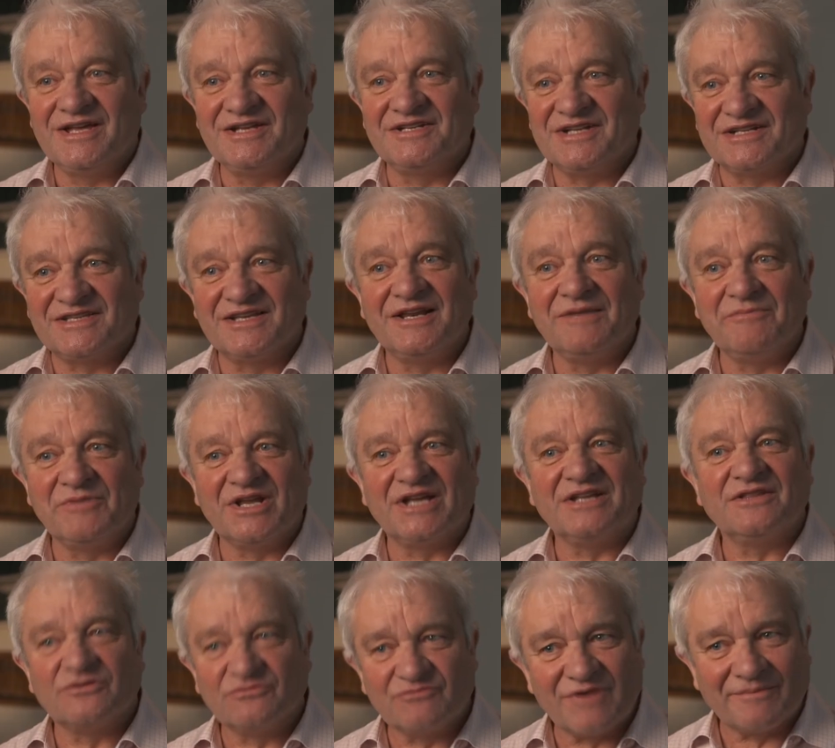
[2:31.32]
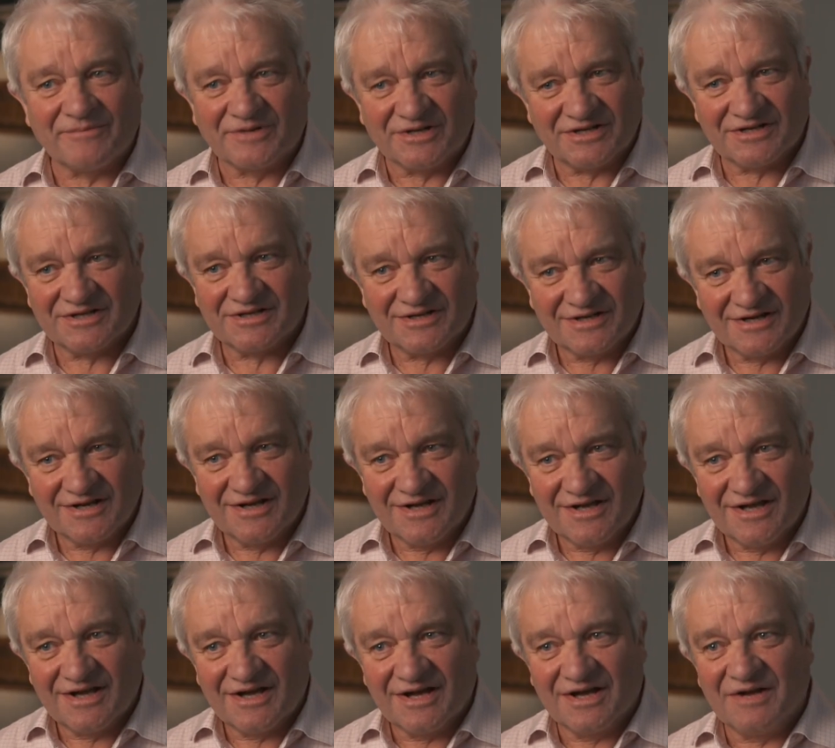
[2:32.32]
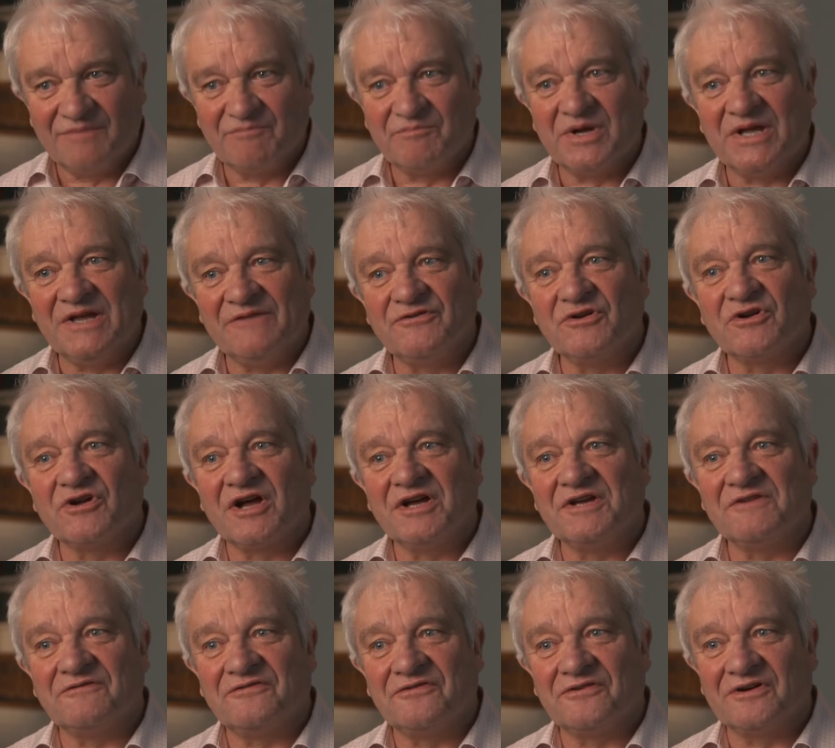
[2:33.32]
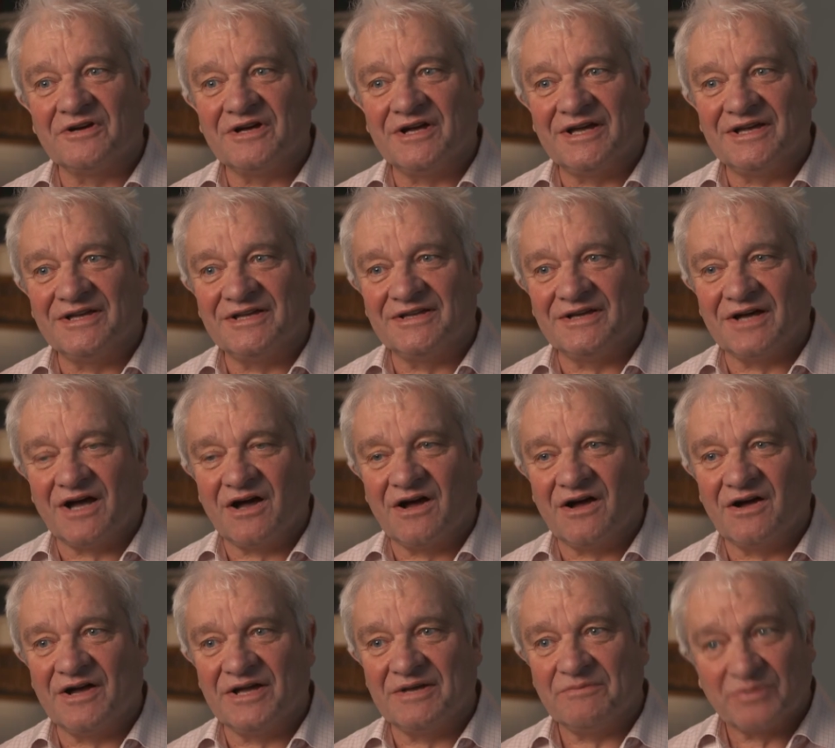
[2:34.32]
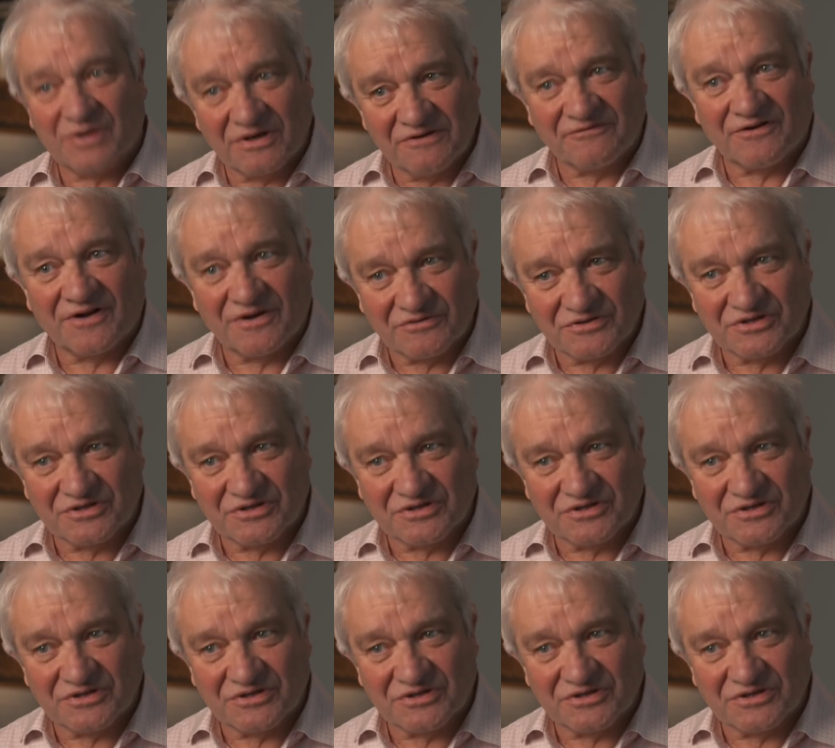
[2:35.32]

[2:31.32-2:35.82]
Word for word: is just eliminate the rubbish. Um, but if you're going for a high profile